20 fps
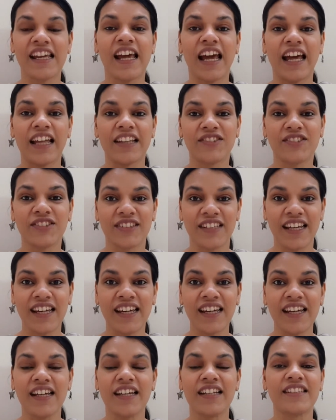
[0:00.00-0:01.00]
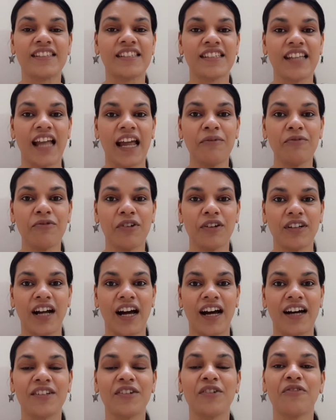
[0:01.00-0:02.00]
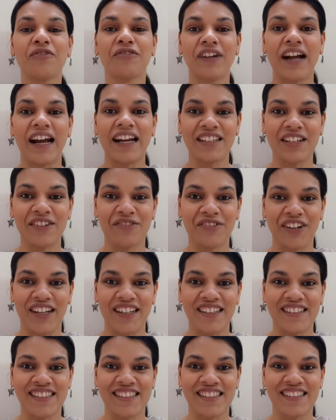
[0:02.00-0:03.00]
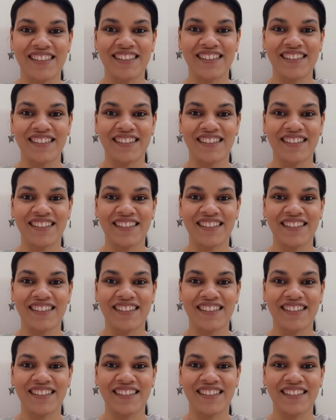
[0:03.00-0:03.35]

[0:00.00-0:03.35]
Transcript: And today it's time for our Friday phrase.